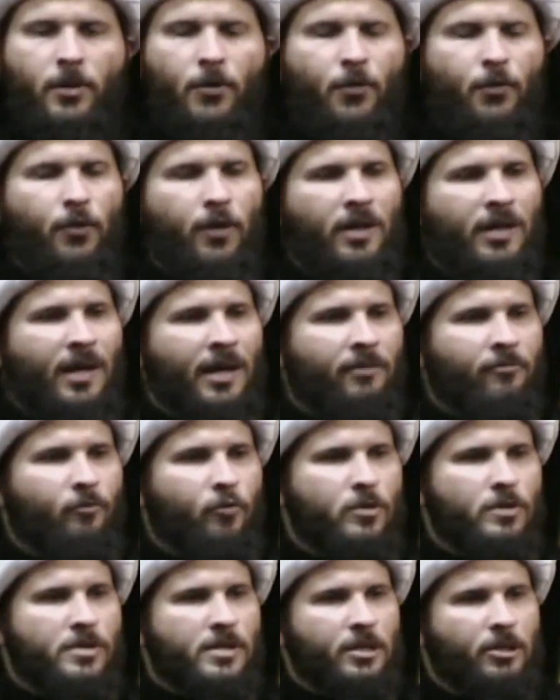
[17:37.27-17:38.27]
The
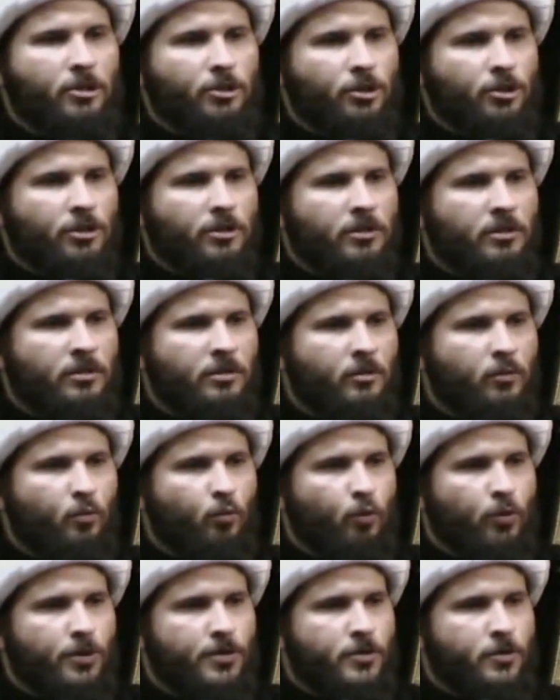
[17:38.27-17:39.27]
conversation
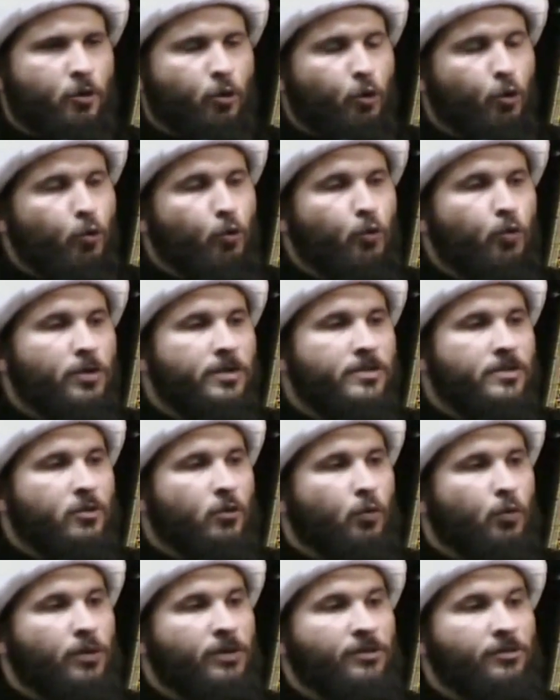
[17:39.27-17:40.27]
was who is
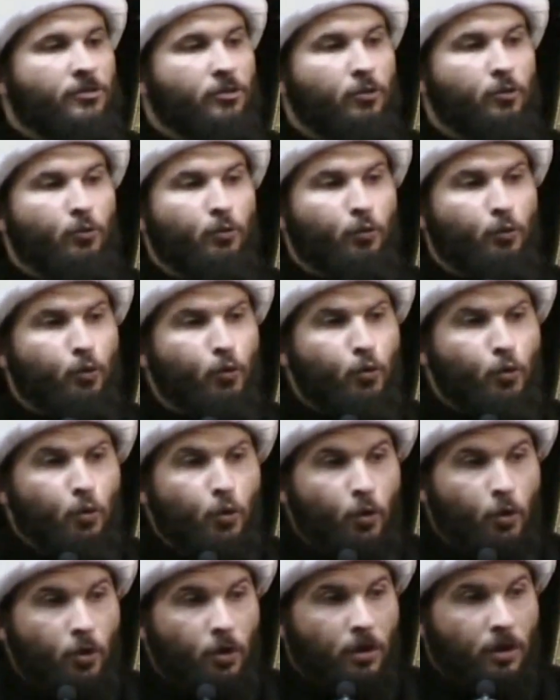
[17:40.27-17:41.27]
going to
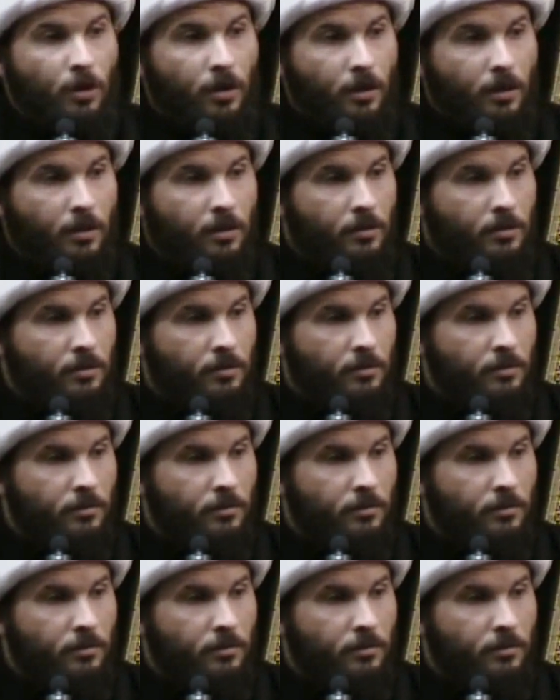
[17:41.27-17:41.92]
rule.